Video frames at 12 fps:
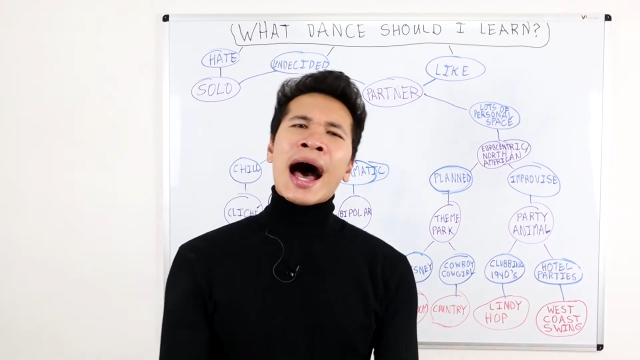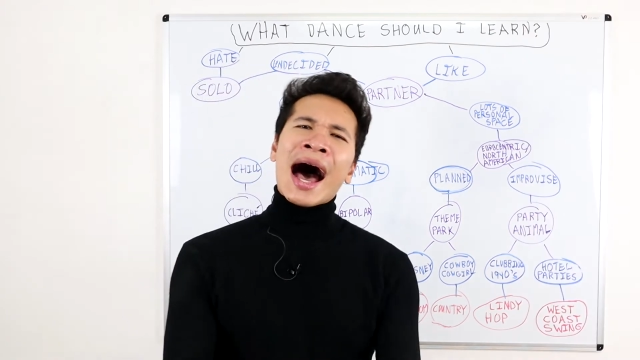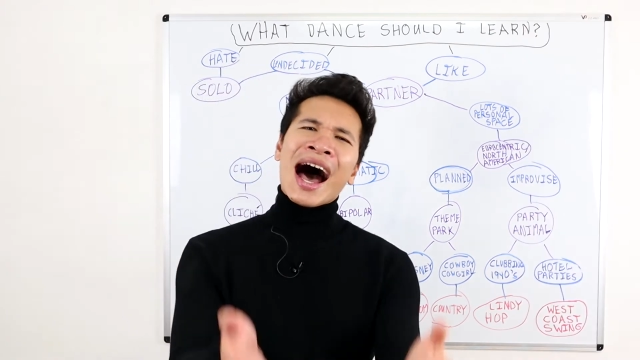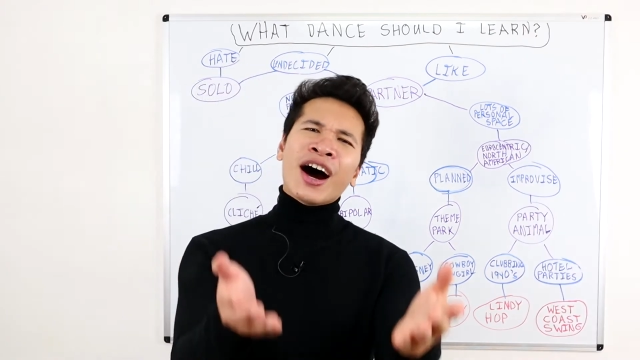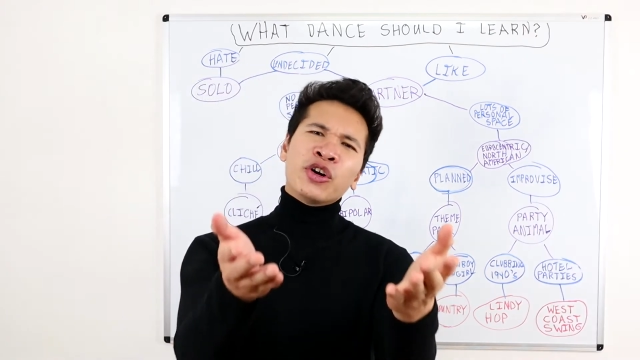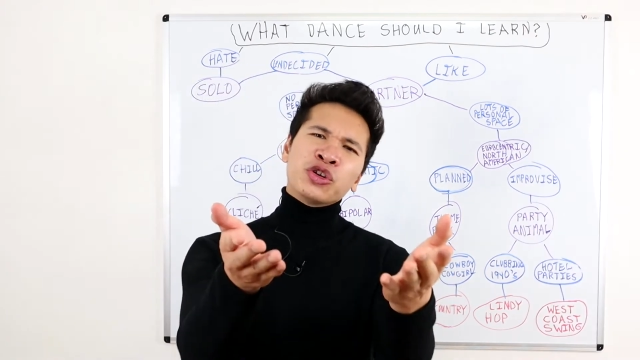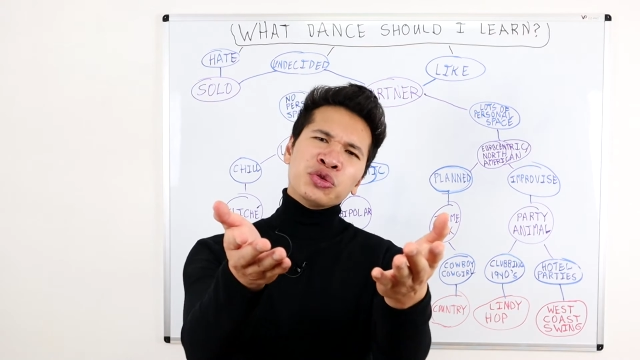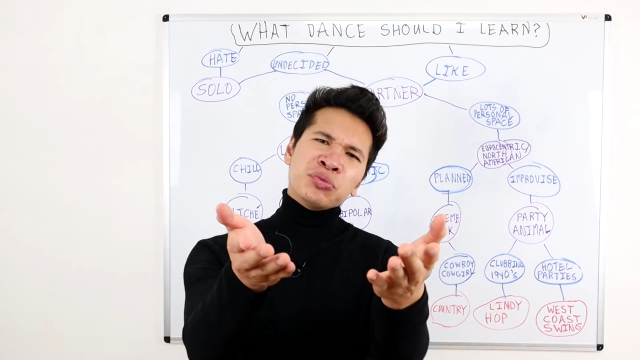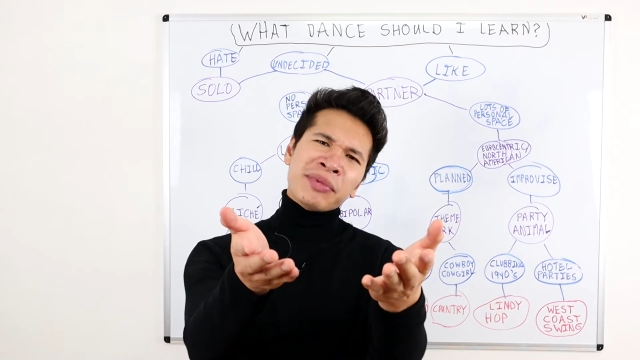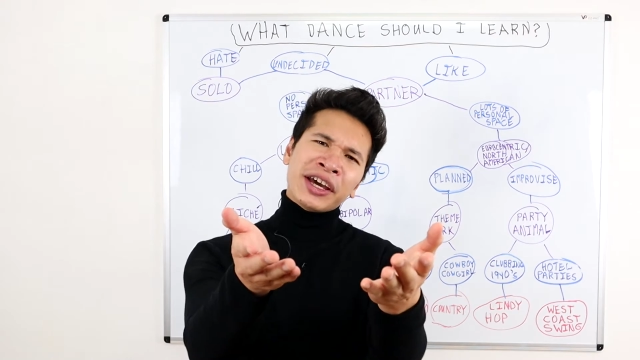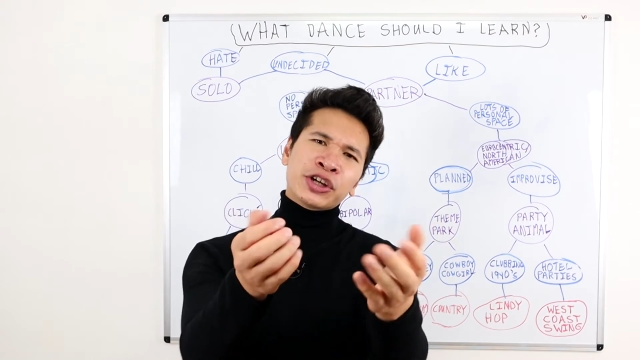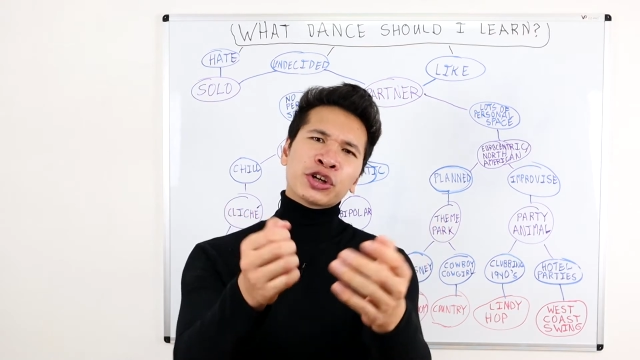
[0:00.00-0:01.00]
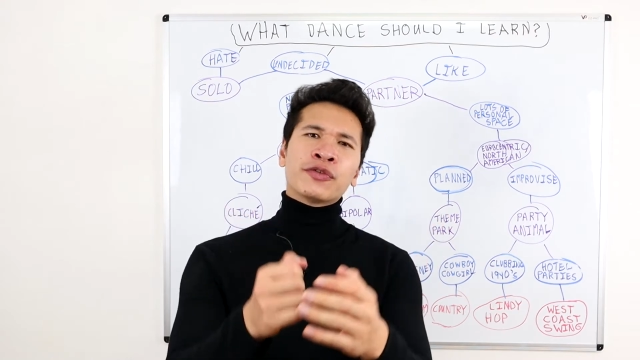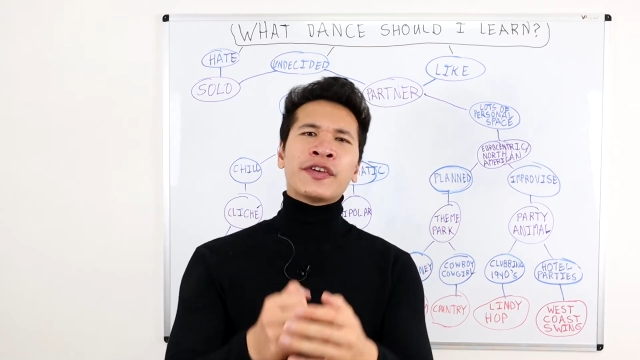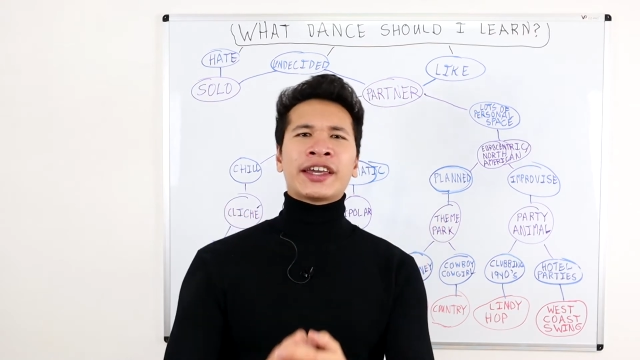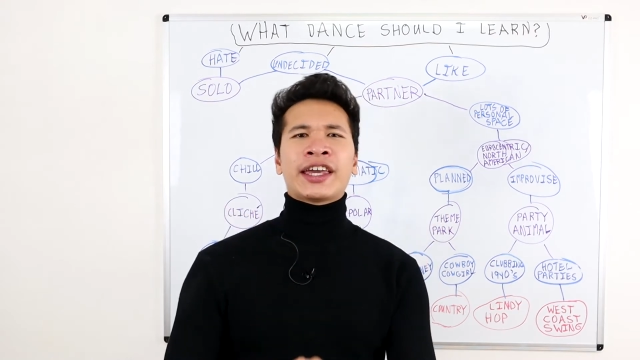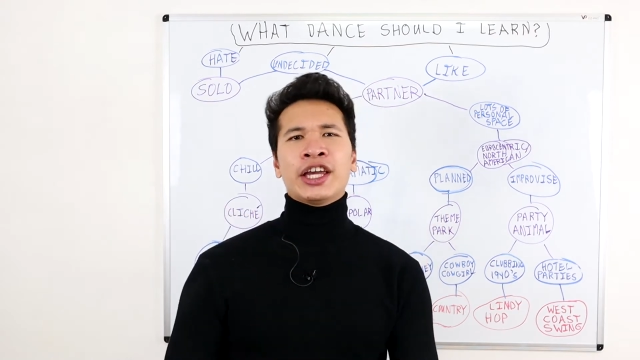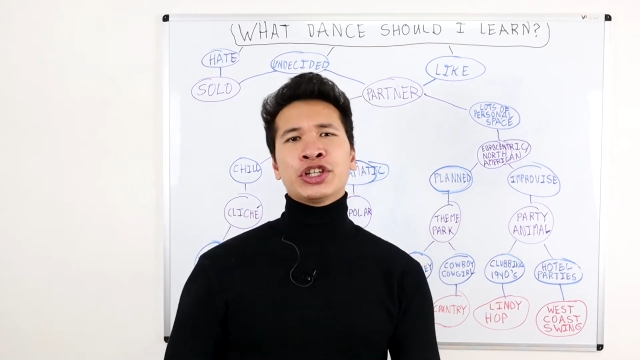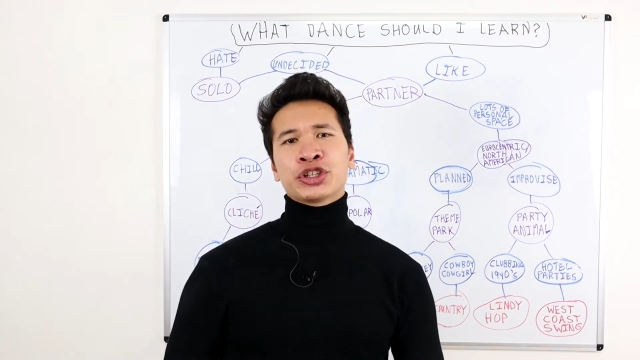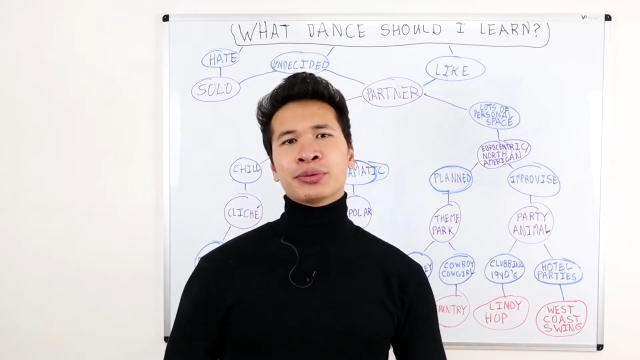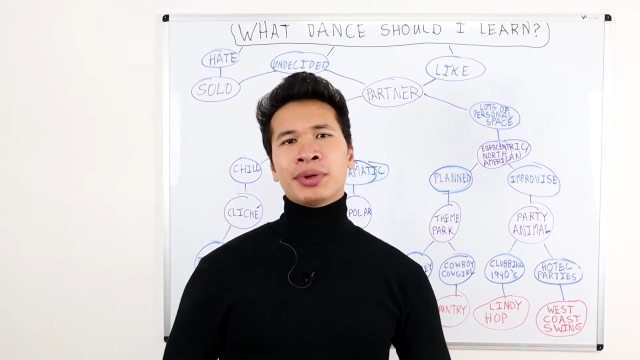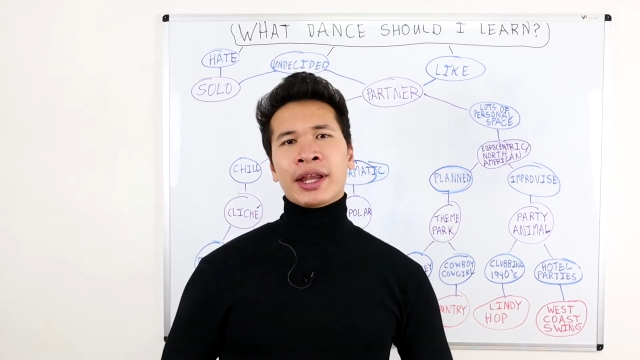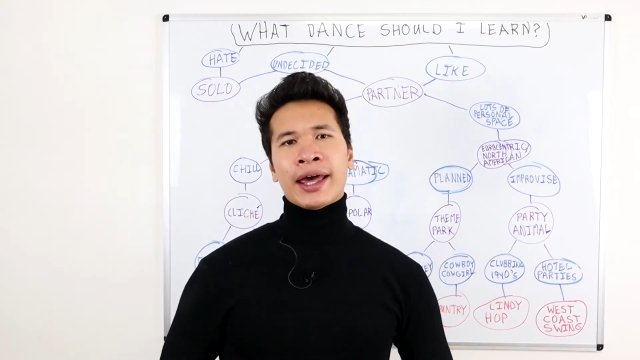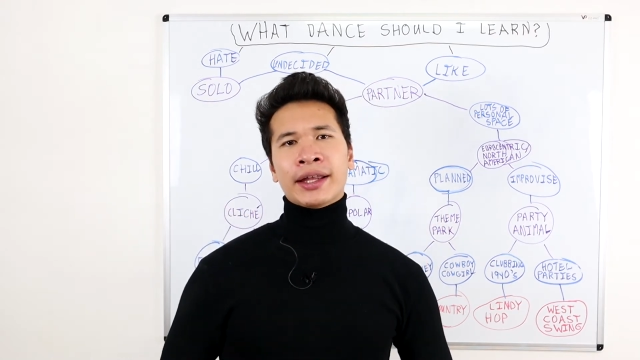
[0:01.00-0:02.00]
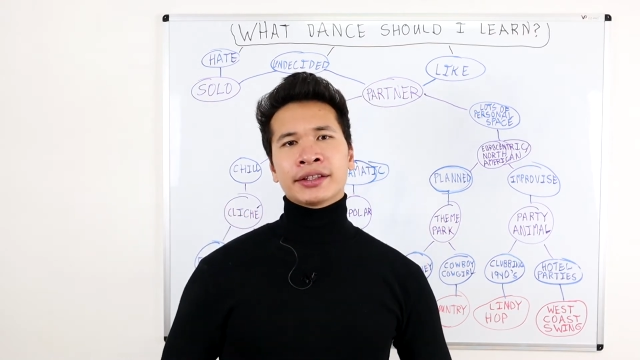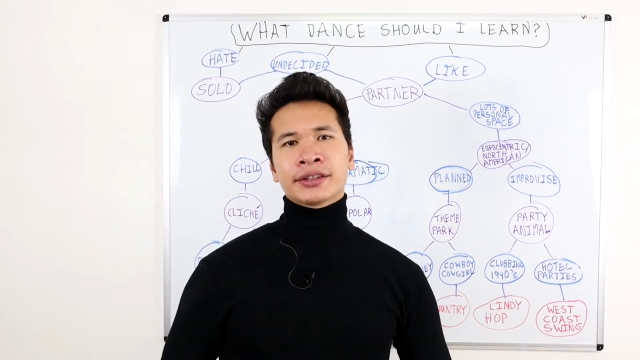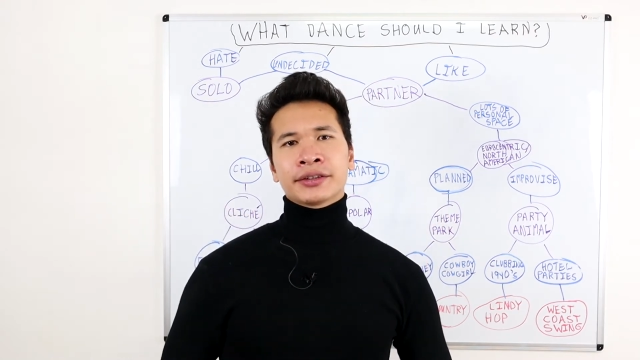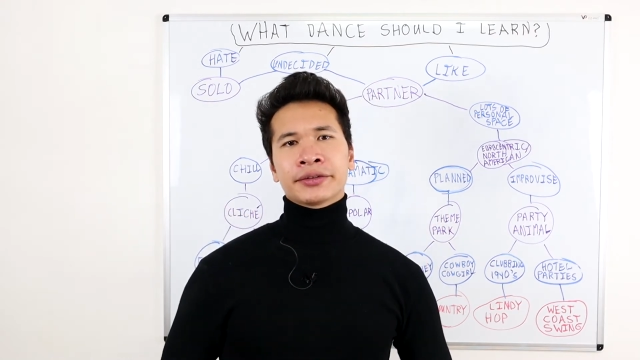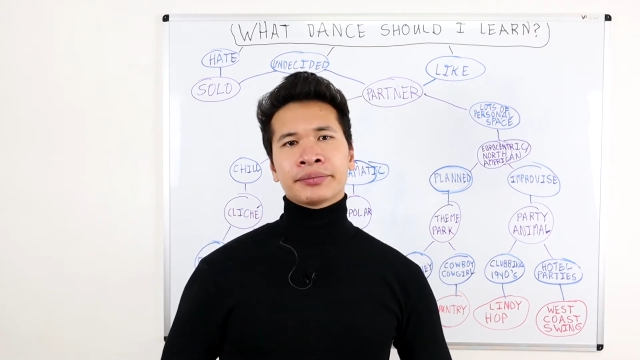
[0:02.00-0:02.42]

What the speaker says: how do you make your vacation plans?